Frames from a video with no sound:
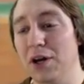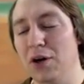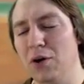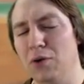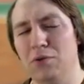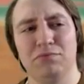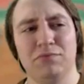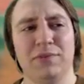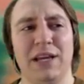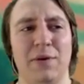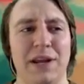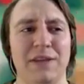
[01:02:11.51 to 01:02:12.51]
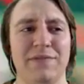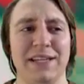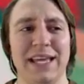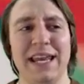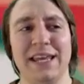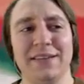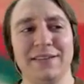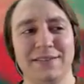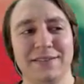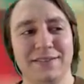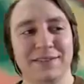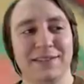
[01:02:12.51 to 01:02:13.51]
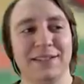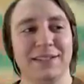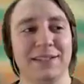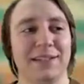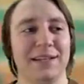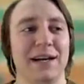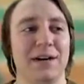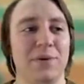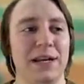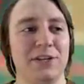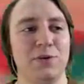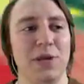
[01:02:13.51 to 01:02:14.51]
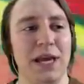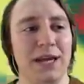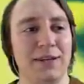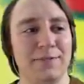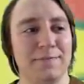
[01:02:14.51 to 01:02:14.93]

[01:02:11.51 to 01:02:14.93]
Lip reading: Oh, how would I even get it? How would I do that?